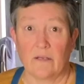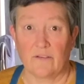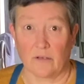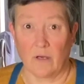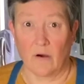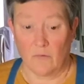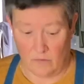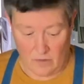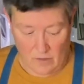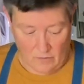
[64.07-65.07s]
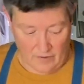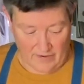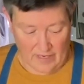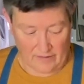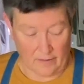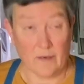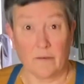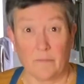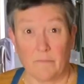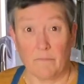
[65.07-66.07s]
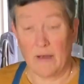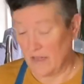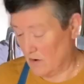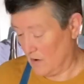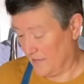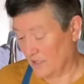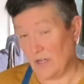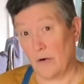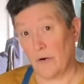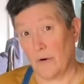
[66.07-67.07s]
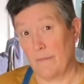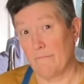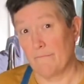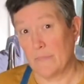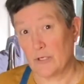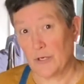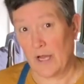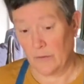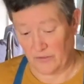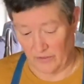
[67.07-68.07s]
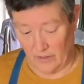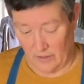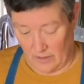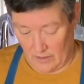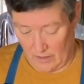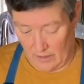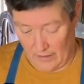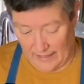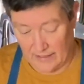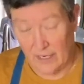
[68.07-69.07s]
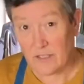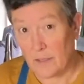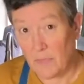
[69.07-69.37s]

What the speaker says: to go. We've got the mayo and the sour cream measured out. I diced up